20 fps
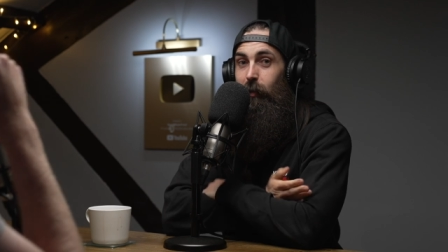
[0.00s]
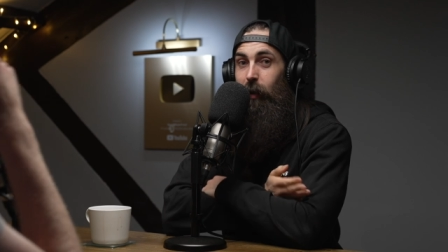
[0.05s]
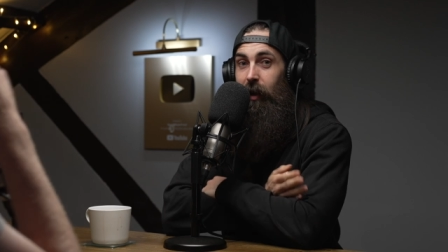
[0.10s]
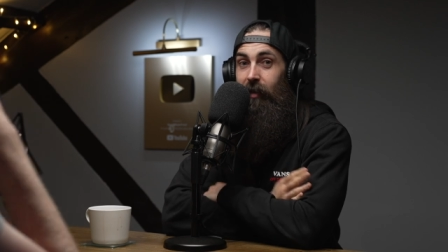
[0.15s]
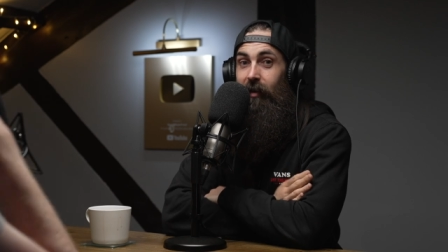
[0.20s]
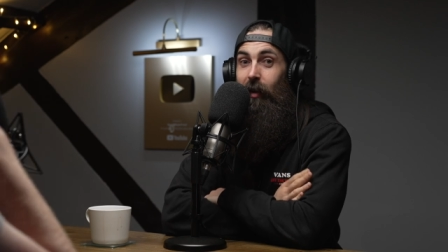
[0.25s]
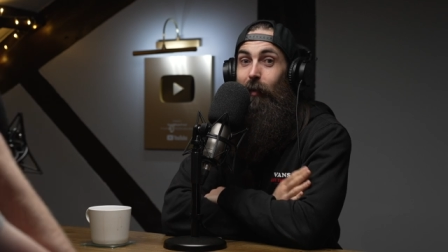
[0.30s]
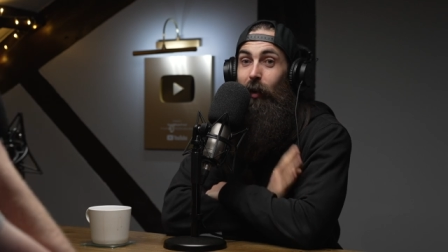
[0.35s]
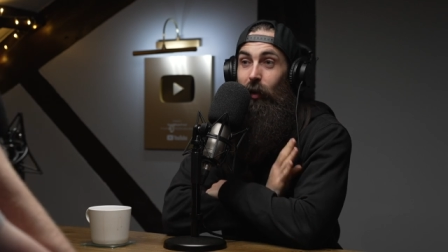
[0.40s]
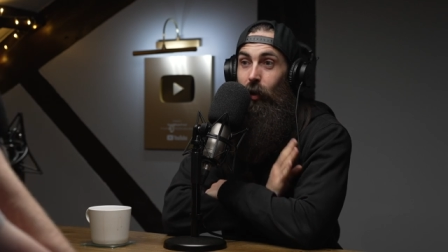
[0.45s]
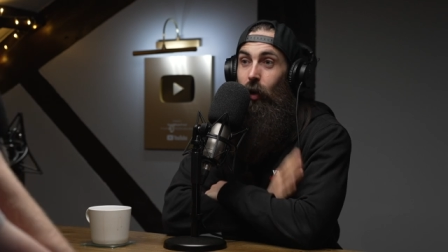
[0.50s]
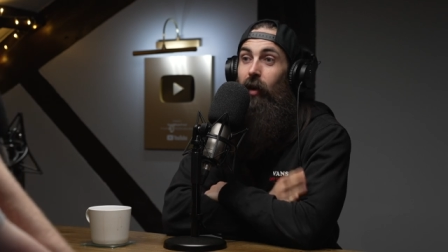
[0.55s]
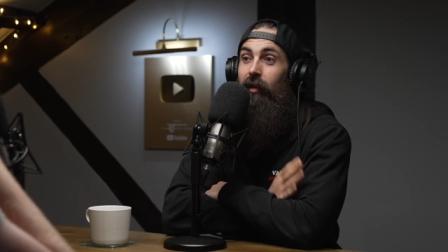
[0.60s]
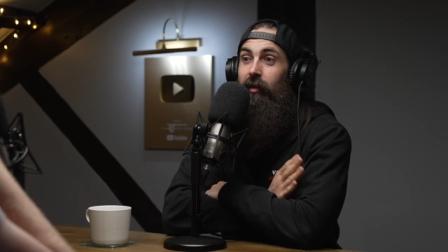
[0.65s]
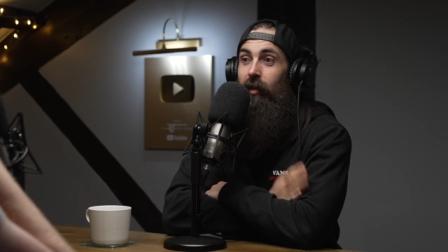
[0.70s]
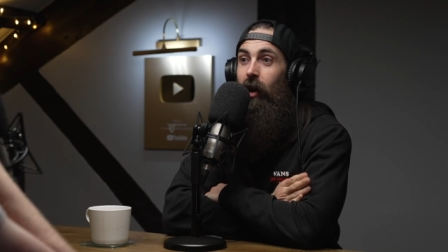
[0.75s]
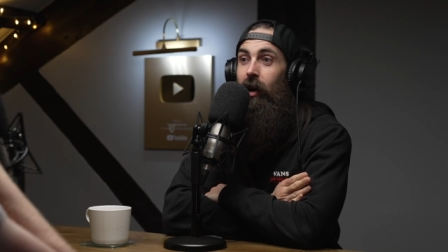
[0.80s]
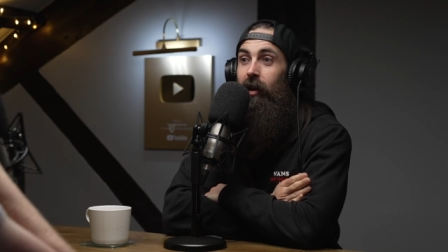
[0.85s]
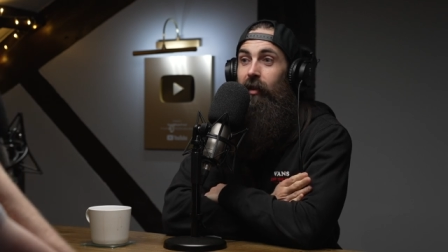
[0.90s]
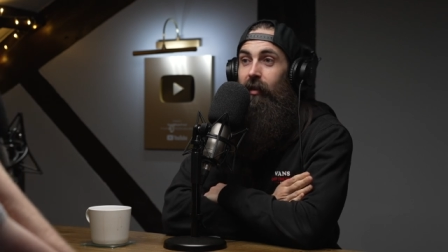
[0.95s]
By the time I got
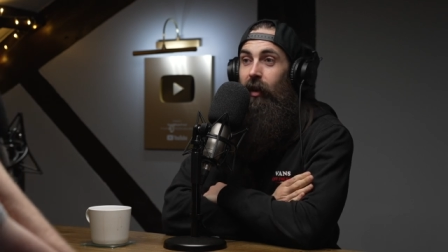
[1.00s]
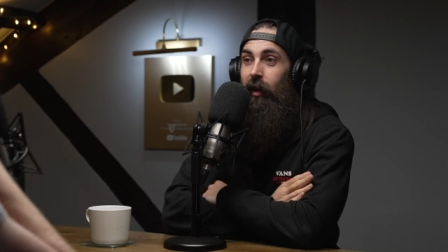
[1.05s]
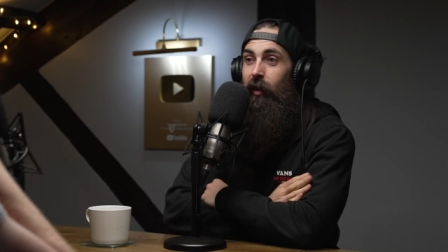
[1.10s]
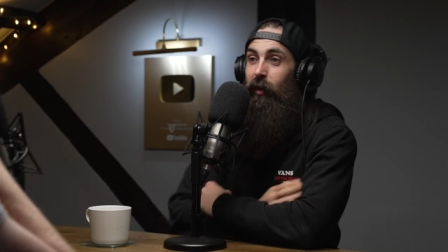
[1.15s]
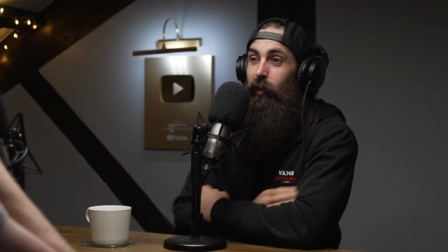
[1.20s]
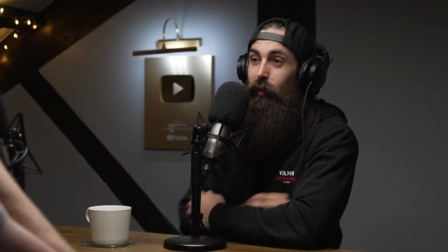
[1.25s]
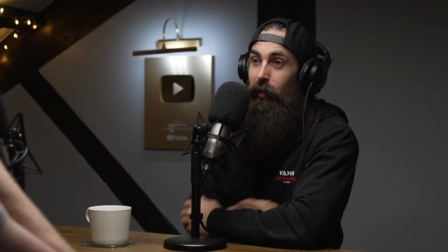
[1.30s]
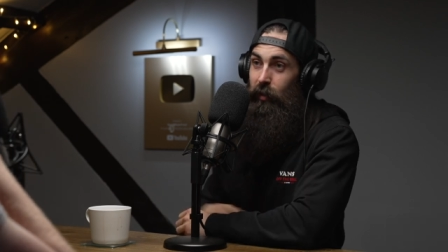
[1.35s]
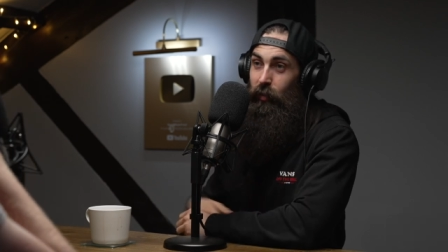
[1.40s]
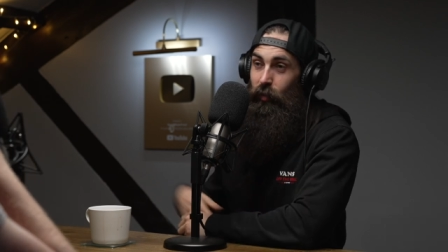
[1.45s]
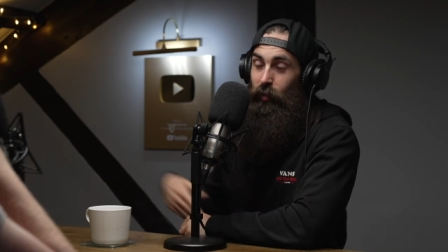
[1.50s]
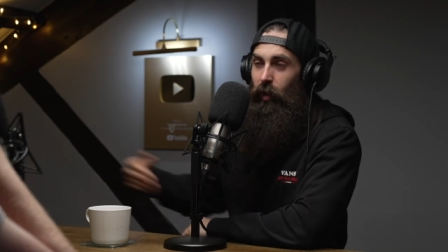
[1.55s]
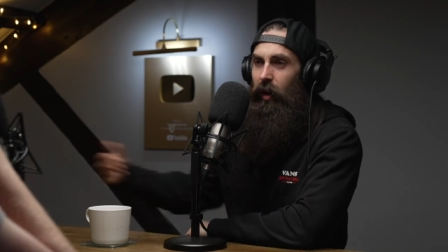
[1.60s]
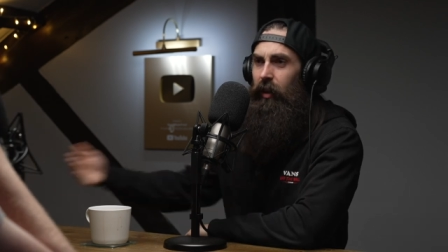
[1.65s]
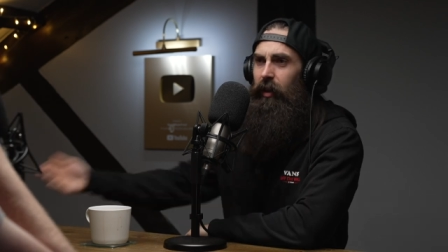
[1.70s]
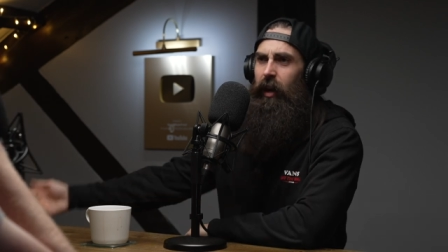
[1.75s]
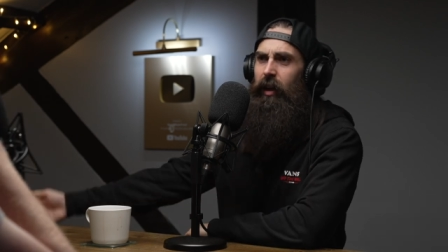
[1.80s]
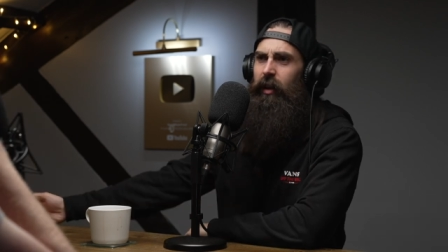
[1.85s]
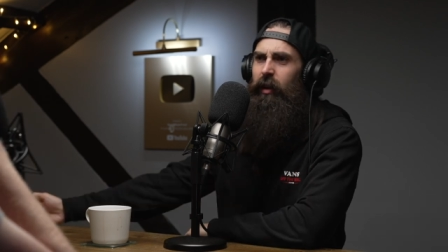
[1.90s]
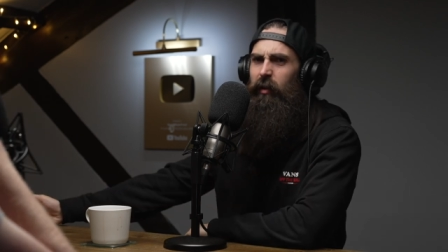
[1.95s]
to Heart Attack Grill, was right
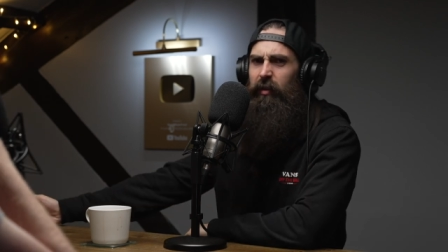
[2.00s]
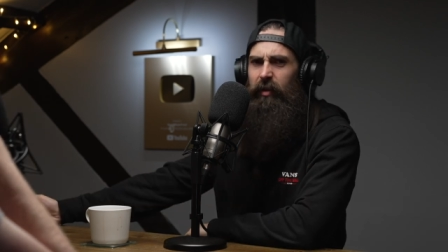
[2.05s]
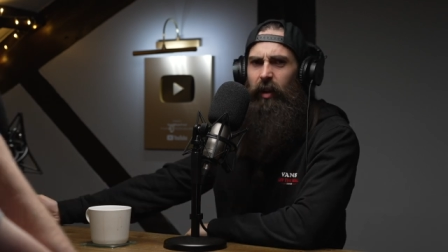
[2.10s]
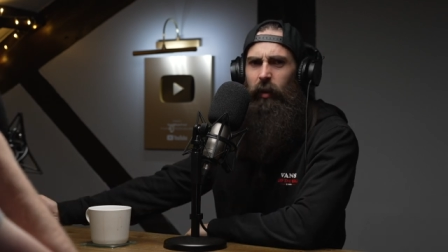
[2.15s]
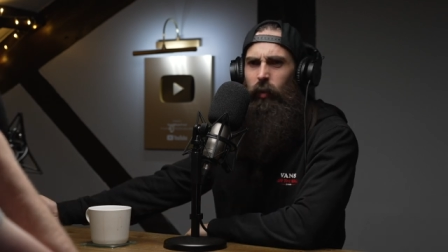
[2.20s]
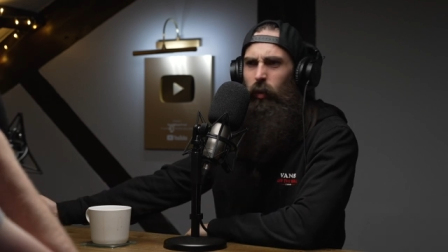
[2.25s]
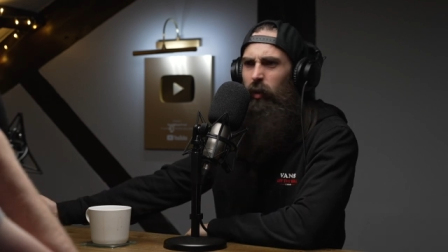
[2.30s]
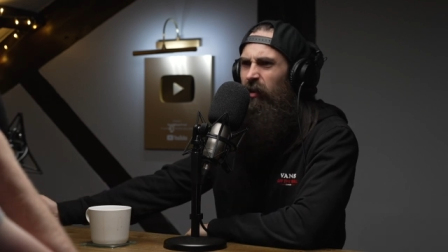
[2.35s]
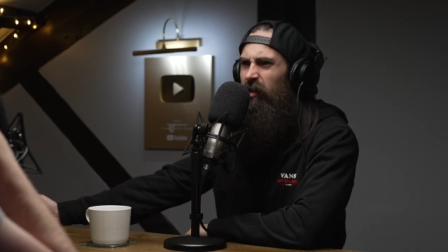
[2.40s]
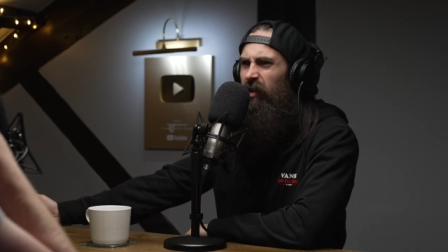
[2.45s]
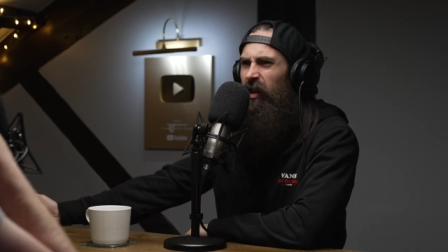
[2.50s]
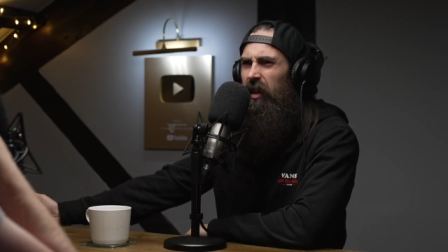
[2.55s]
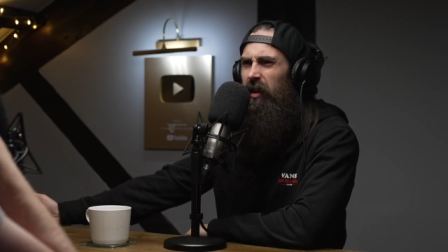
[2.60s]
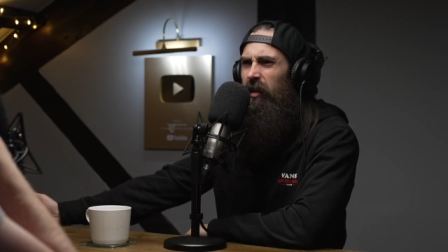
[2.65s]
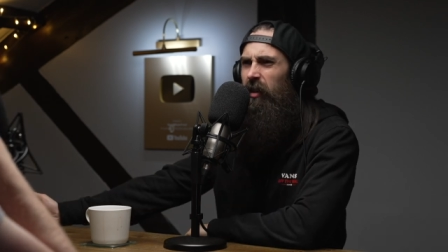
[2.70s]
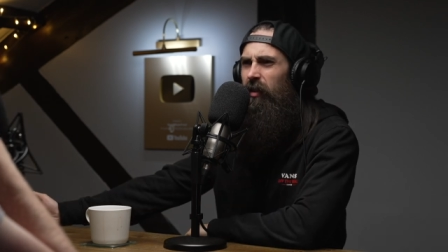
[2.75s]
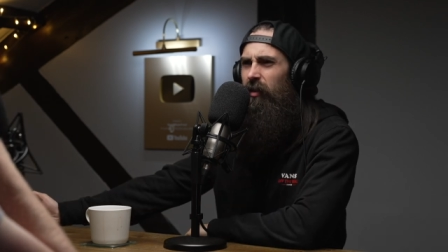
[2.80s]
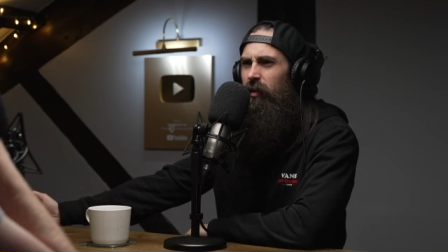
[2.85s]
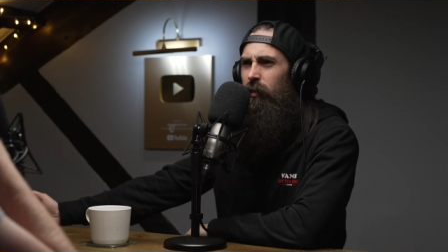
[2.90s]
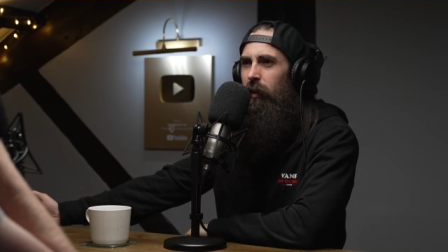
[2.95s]
at the end. It was like
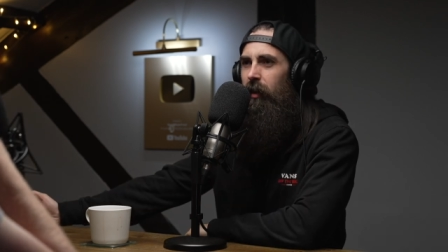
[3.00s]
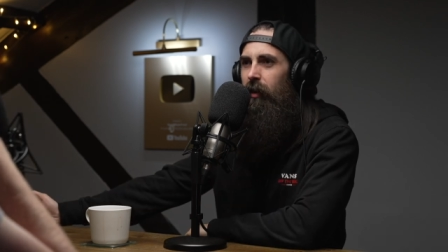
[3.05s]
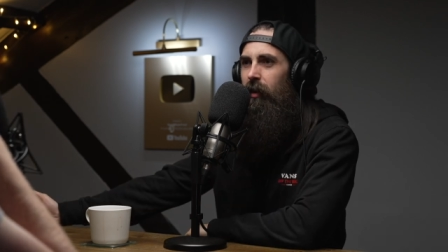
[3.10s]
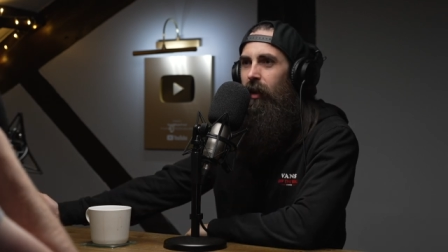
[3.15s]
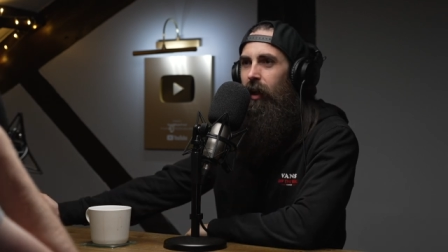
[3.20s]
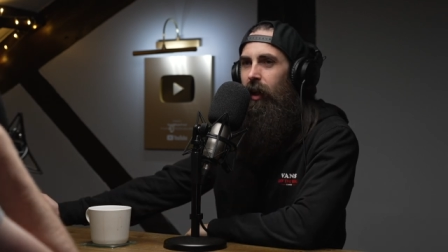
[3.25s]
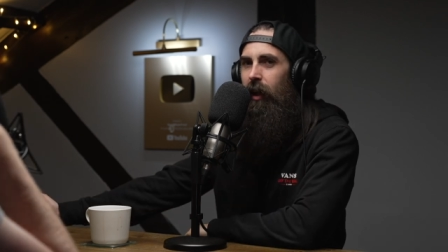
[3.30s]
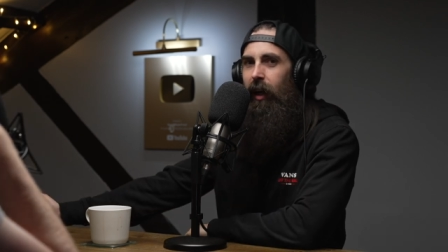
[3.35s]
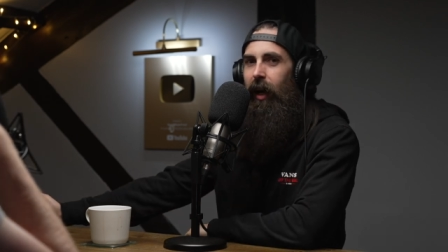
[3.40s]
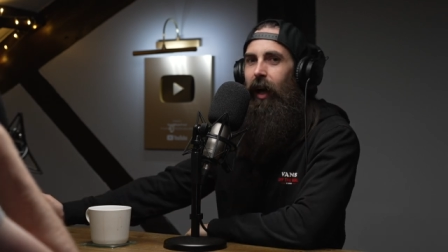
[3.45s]
160 or something. Yeah.